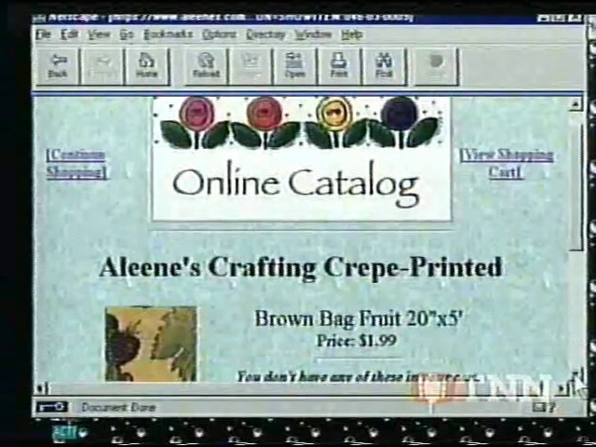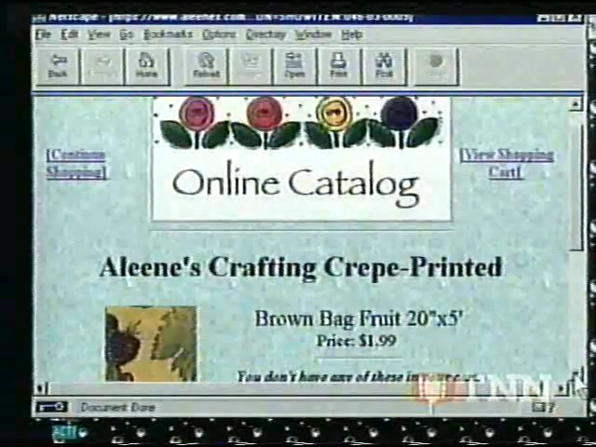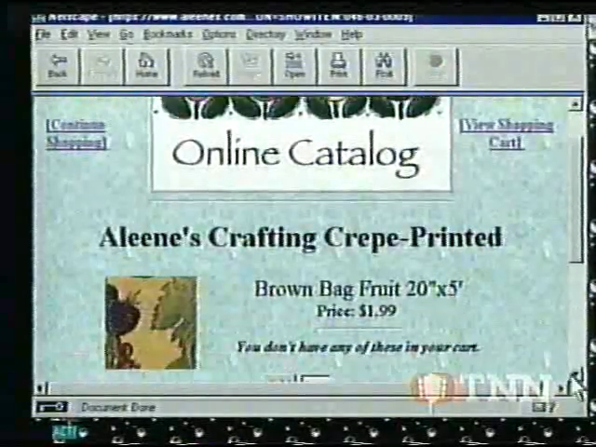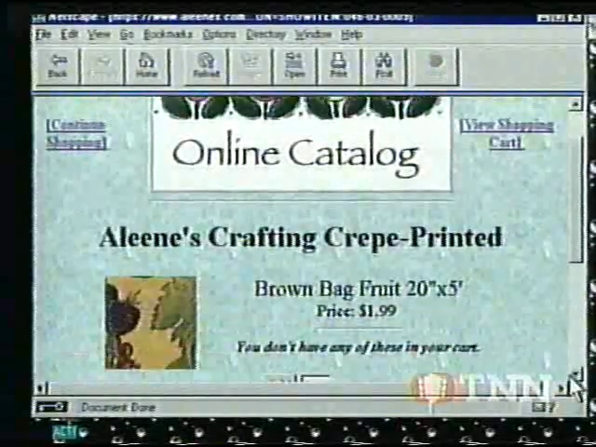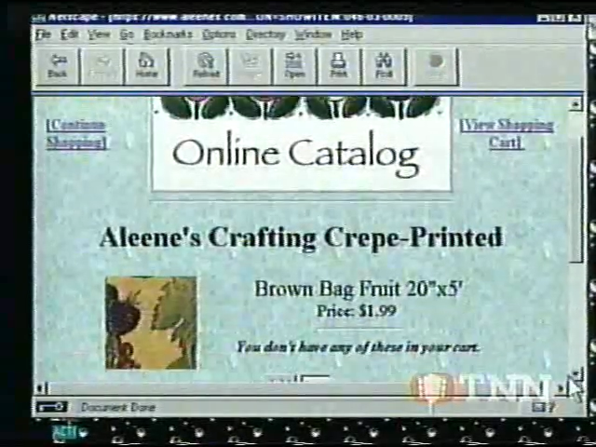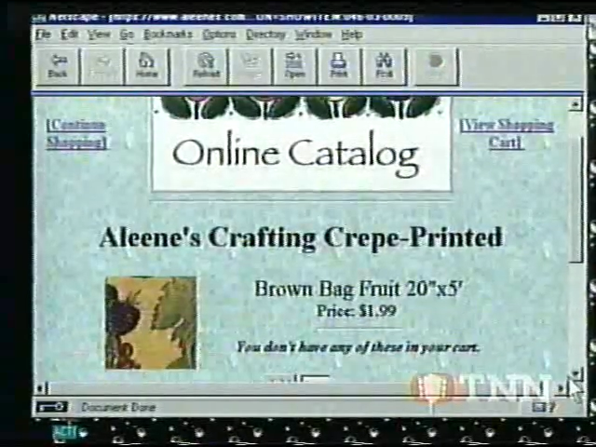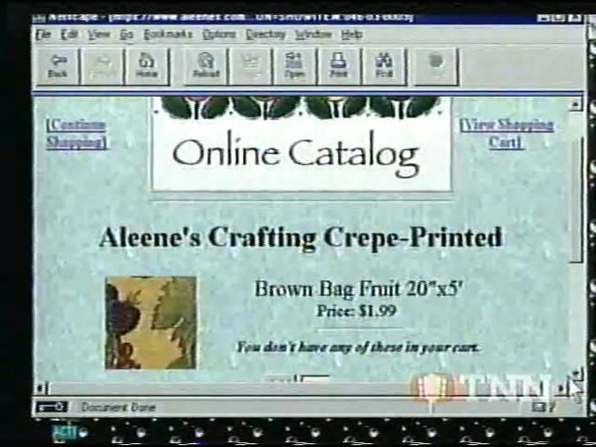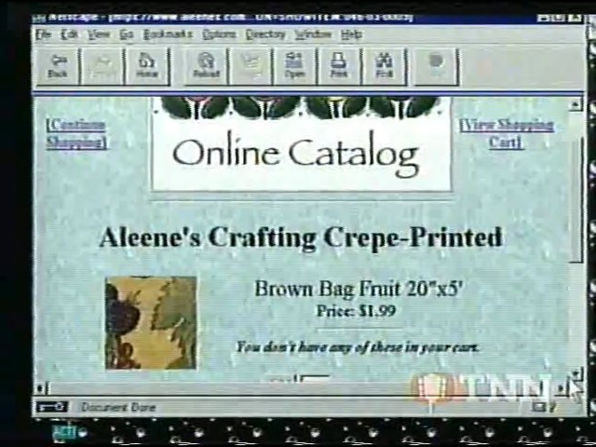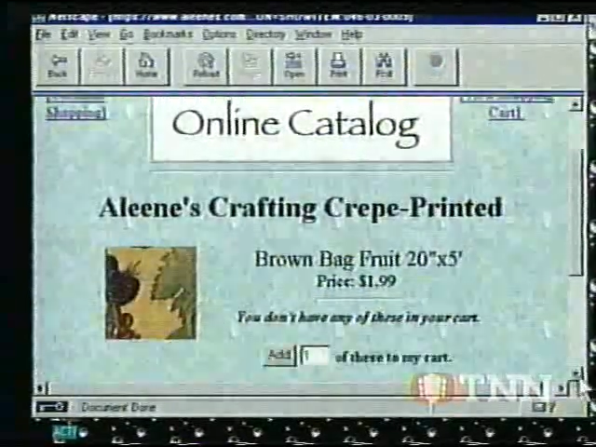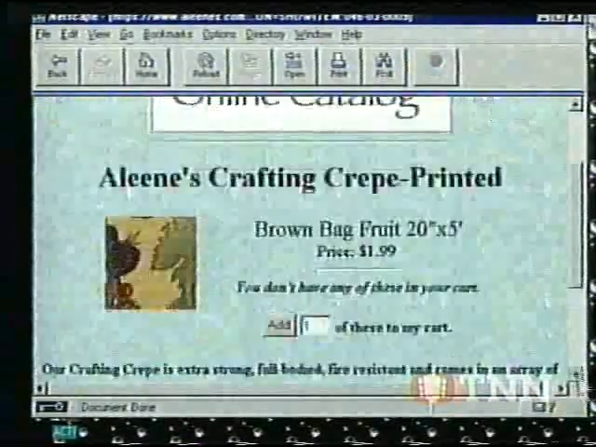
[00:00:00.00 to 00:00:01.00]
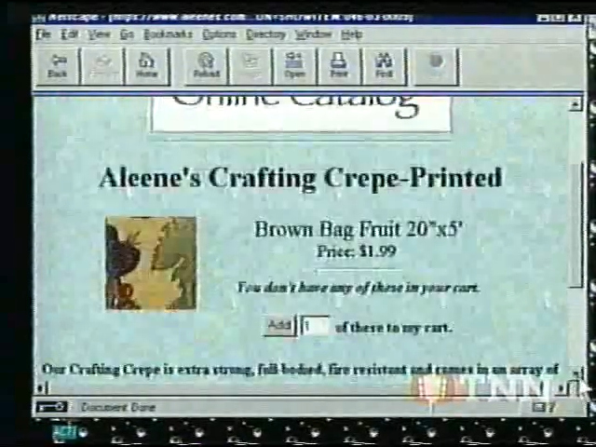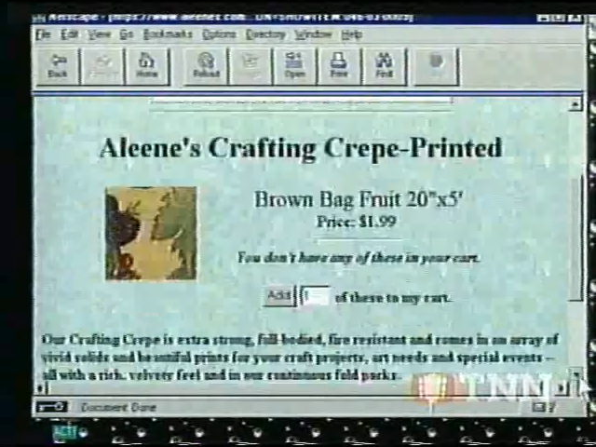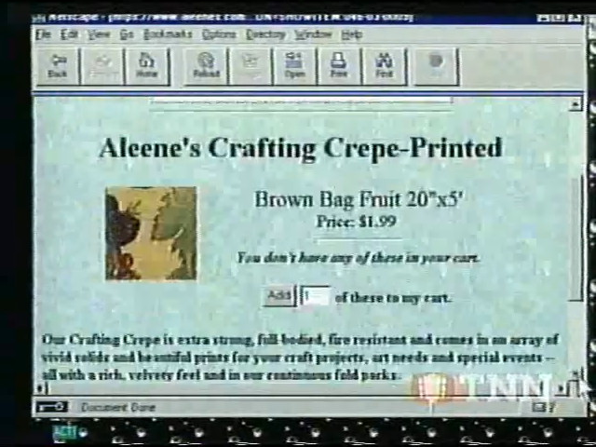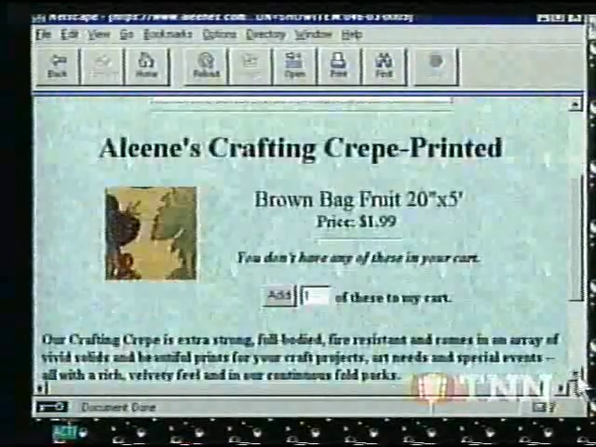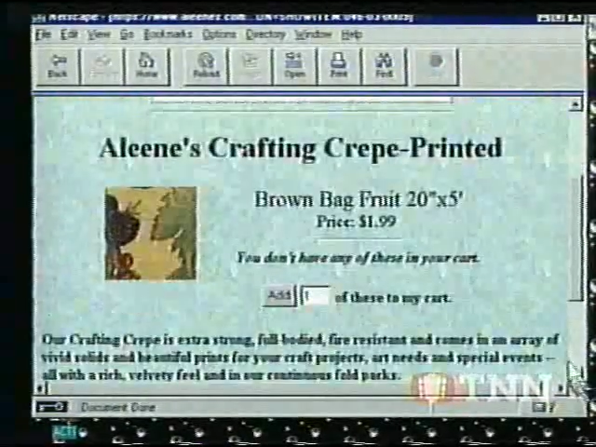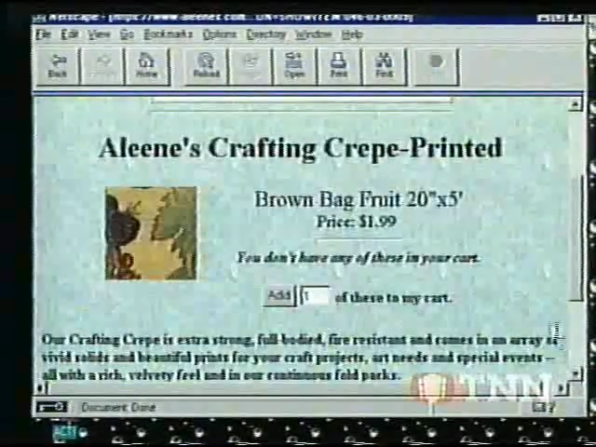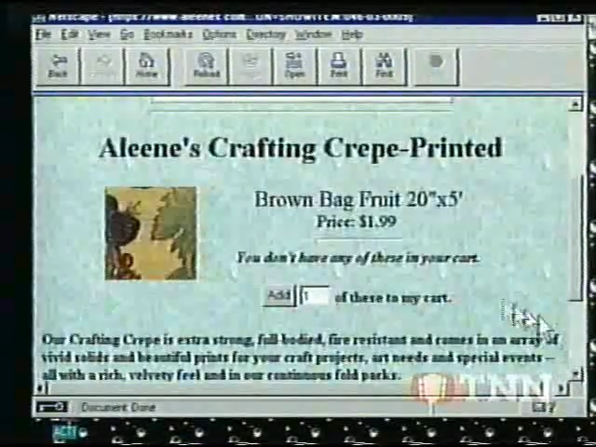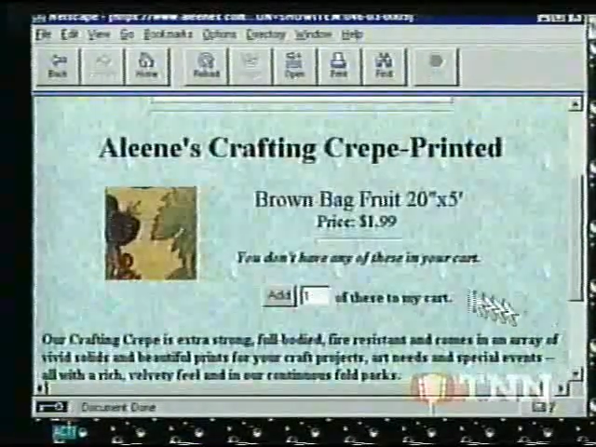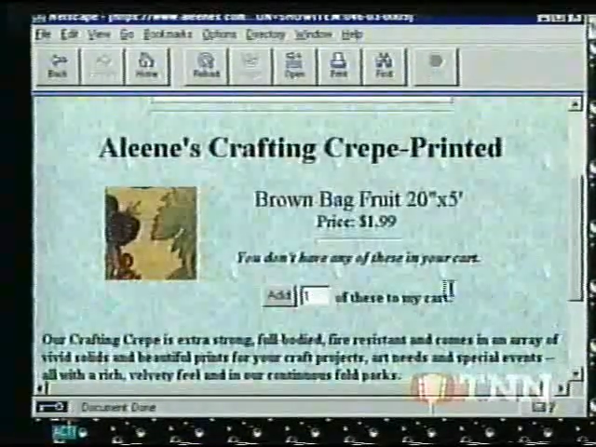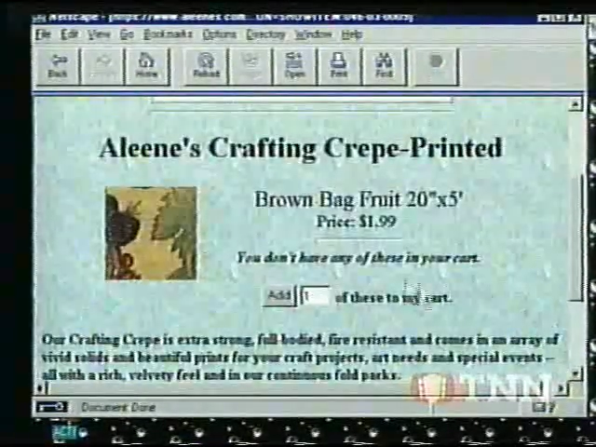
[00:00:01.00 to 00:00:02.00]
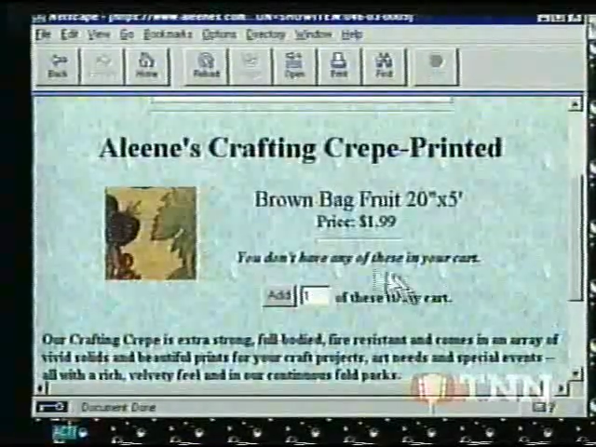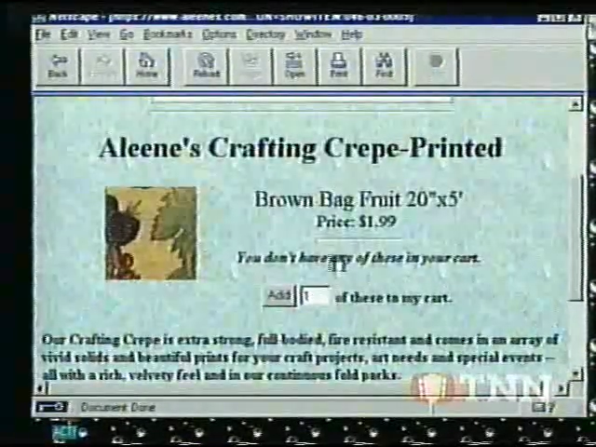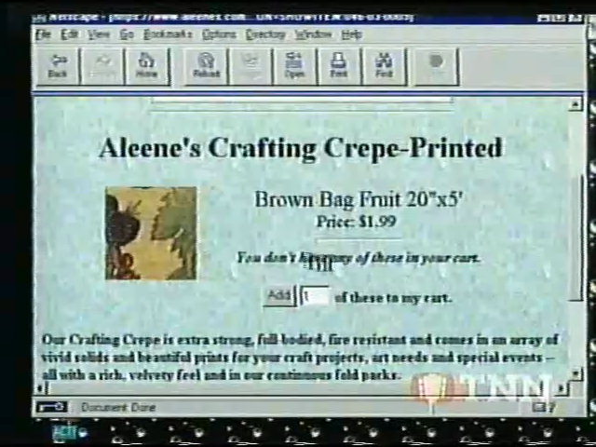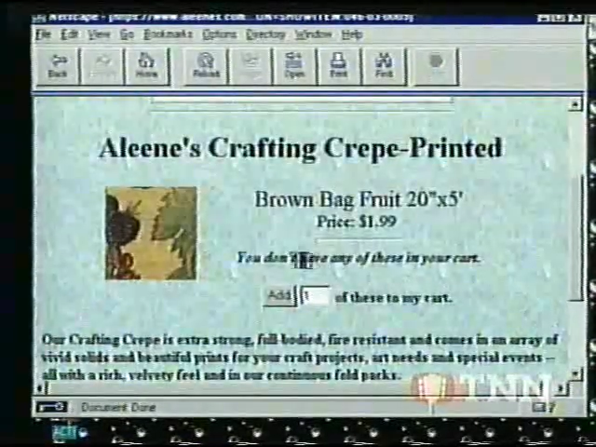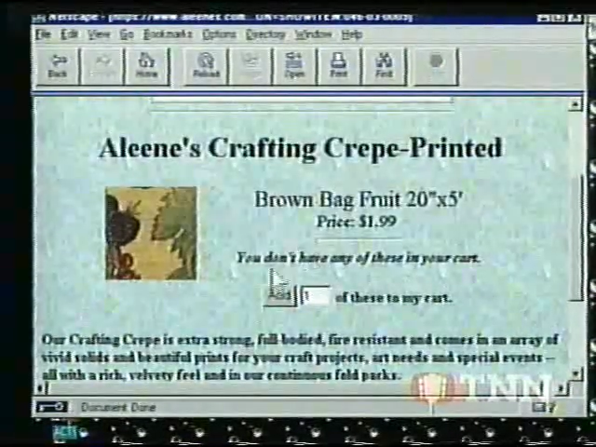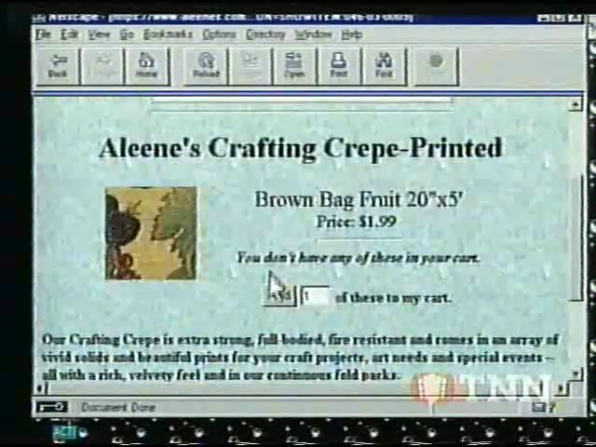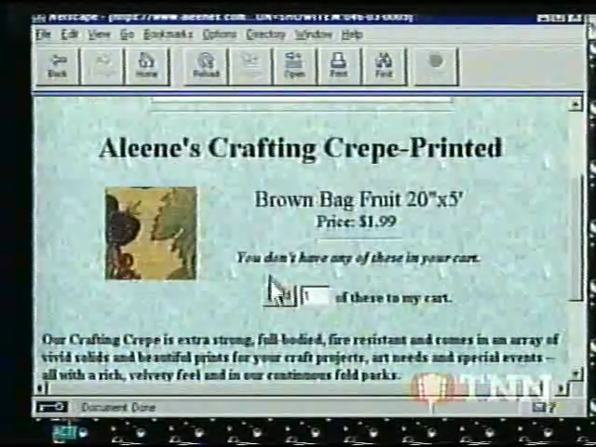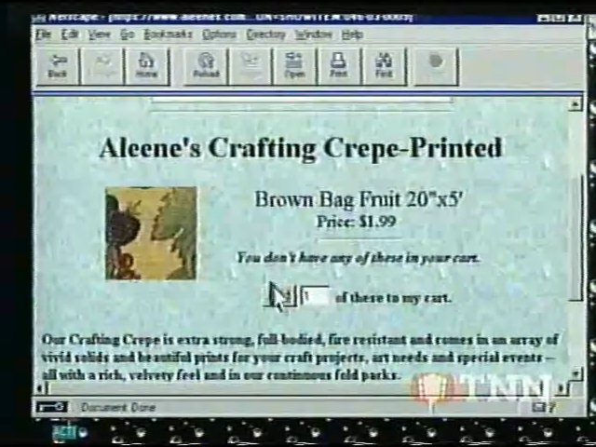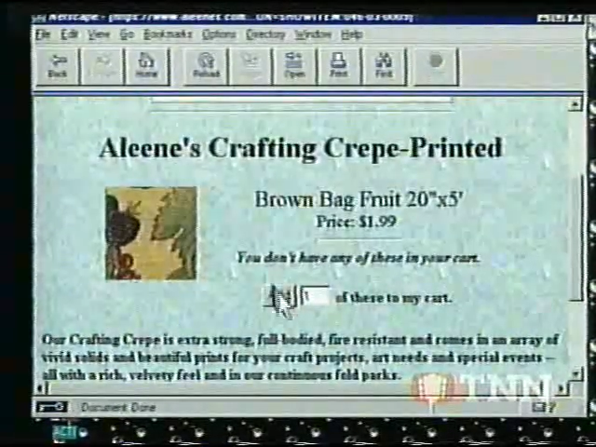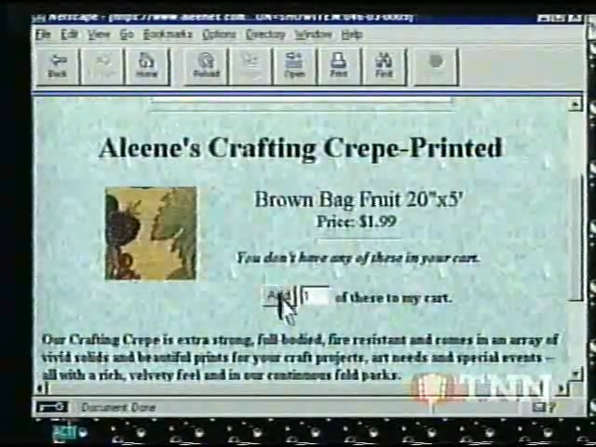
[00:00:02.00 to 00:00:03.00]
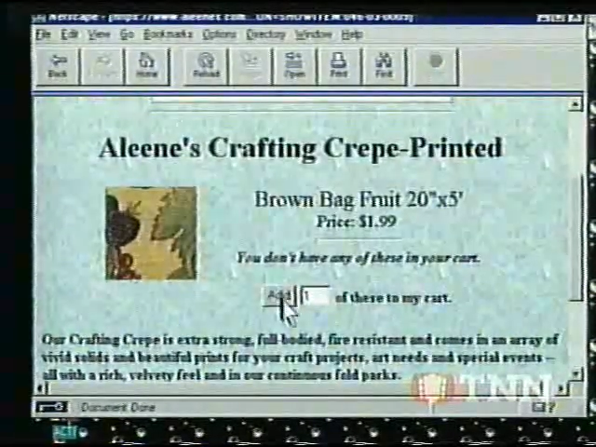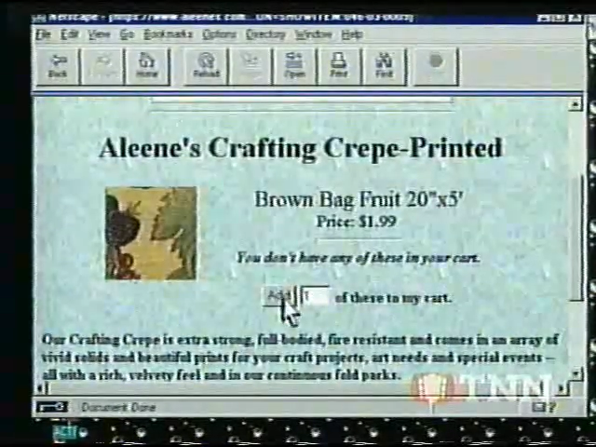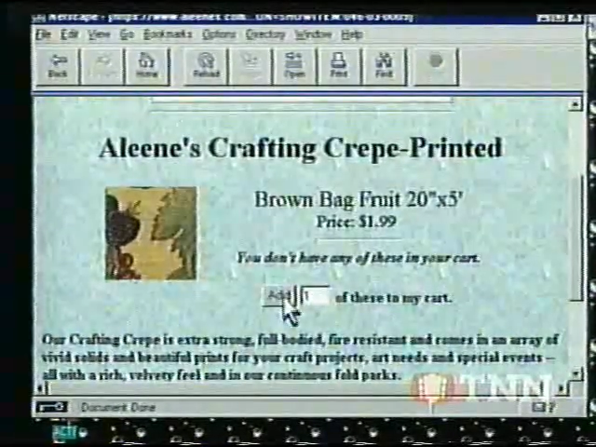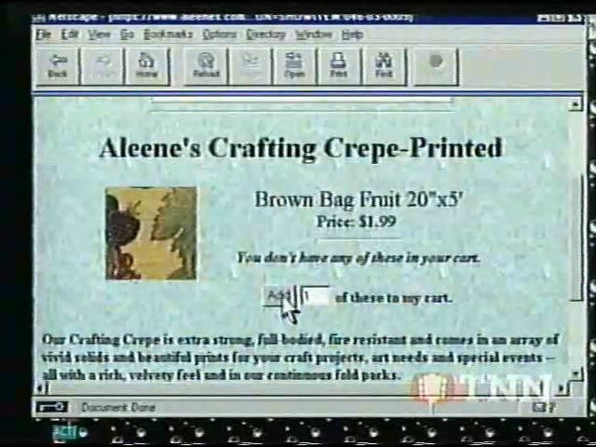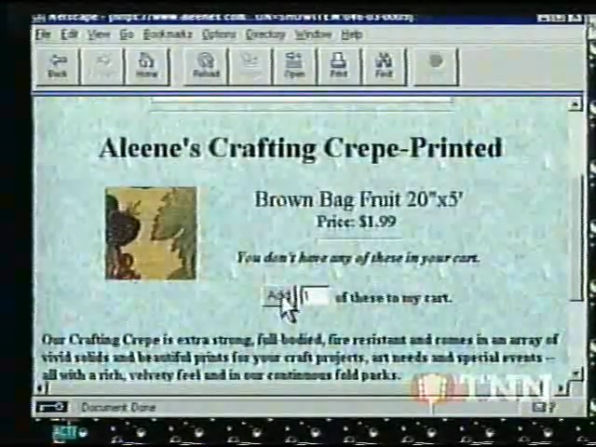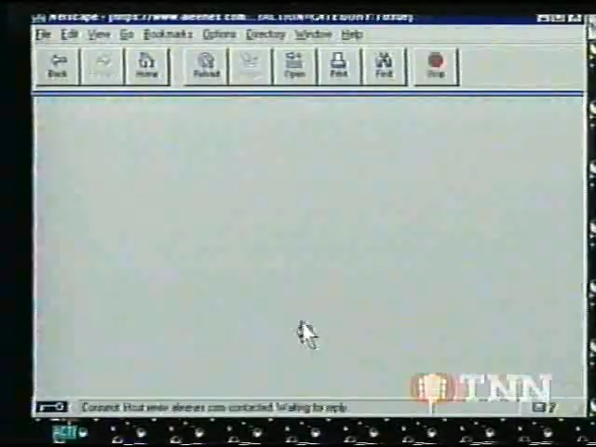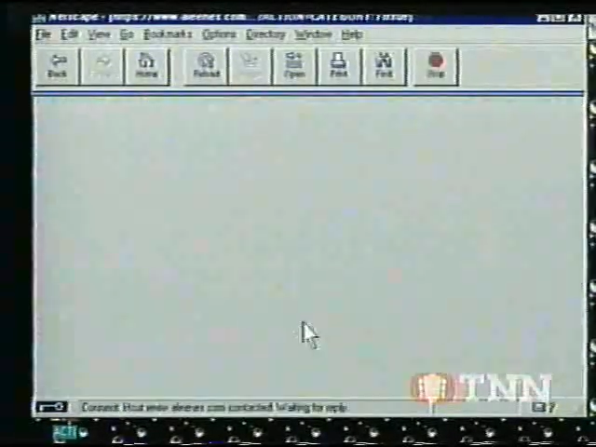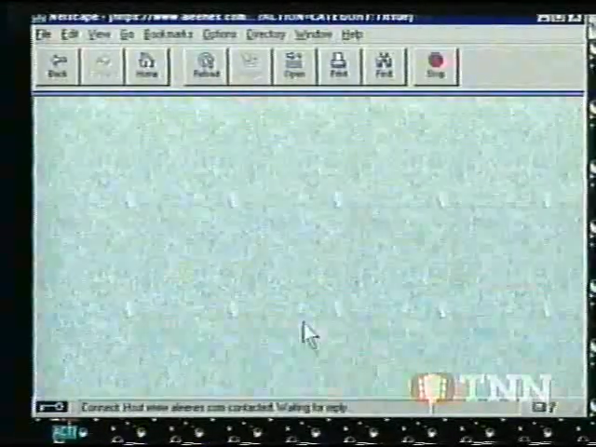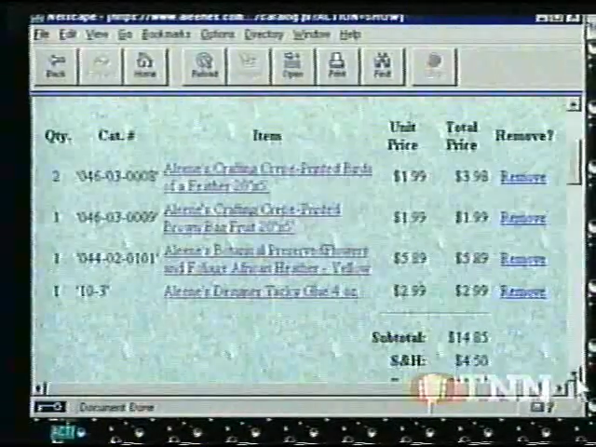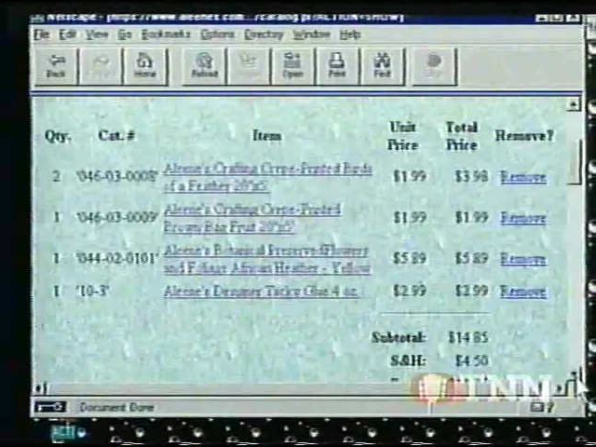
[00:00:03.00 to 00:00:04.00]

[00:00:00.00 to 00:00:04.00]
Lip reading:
(no speaker visible)